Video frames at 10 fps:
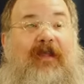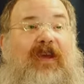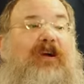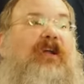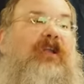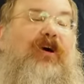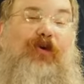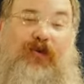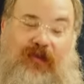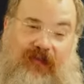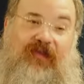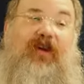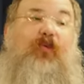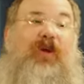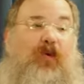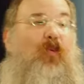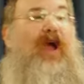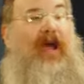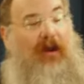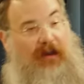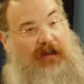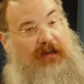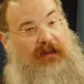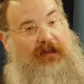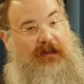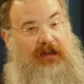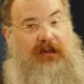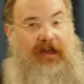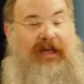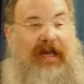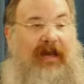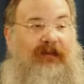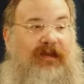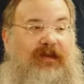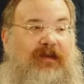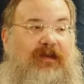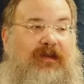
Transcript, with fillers: the clothes that we wear in heaven